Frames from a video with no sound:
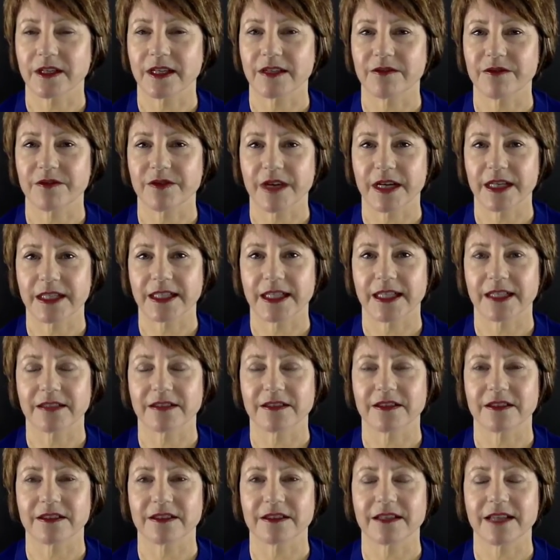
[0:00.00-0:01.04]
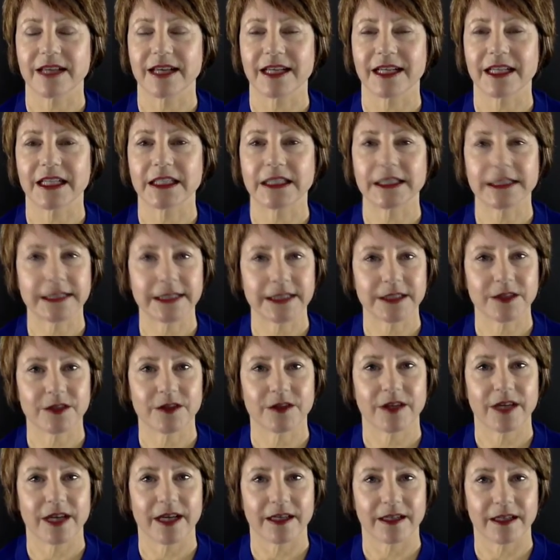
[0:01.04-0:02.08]
and finances and clear
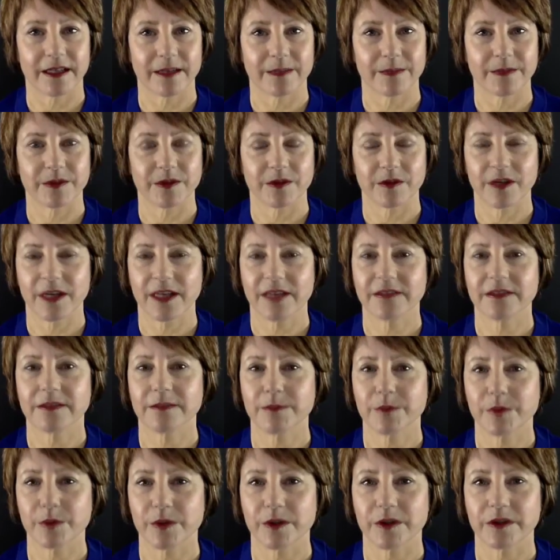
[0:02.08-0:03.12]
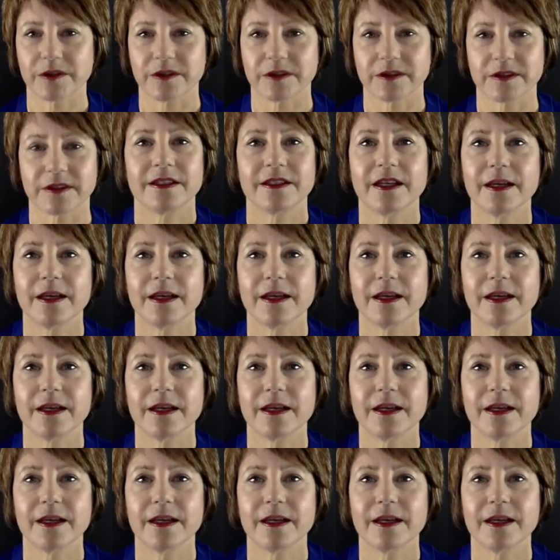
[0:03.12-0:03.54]
that up. So that's important.